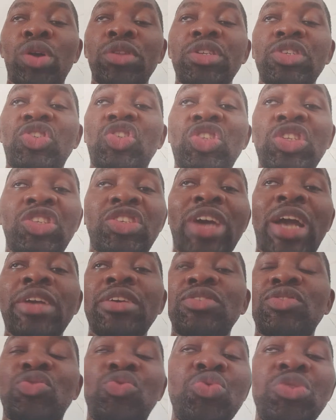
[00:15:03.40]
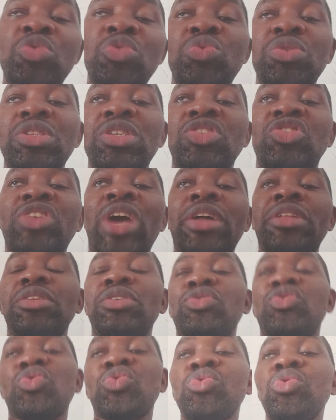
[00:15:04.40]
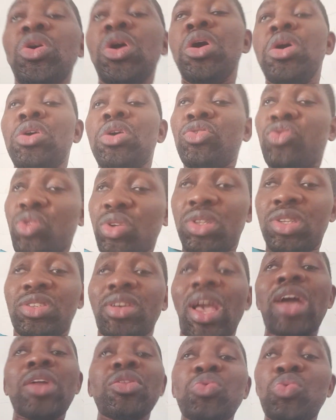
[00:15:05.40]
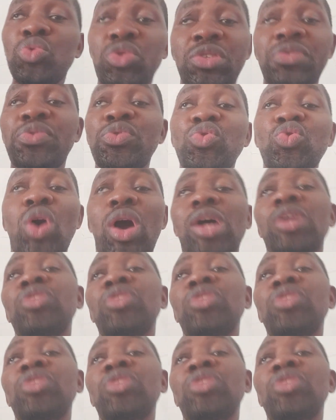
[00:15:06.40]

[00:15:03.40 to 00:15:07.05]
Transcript: the teacher is doing with the child in school. So the child won't even know how